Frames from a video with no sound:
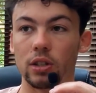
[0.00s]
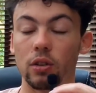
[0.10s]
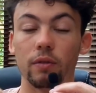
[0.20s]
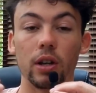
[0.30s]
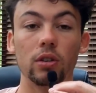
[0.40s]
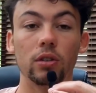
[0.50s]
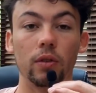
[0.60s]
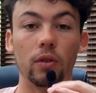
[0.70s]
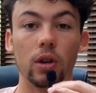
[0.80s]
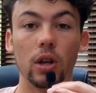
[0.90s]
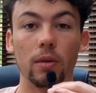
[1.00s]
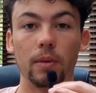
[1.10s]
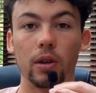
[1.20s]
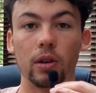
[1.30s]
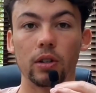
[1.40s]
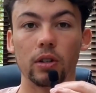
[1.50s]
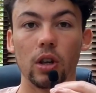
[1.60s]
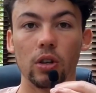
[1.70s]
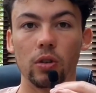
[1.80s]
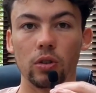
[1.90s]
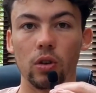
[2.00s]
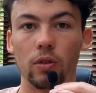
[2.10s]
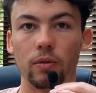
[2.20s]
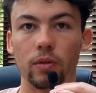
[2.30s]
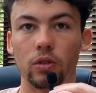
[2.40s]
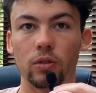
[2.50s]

is not very useful, because you're sort of,